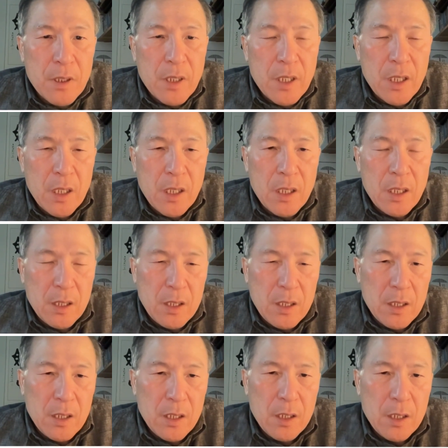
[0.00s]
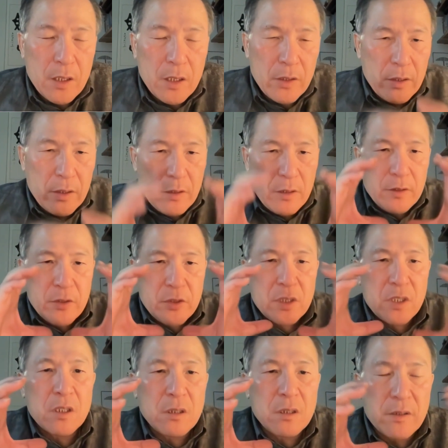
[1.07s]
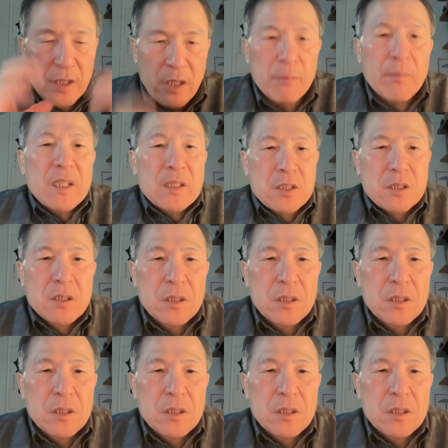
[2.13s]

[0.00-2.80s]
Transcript: the still image.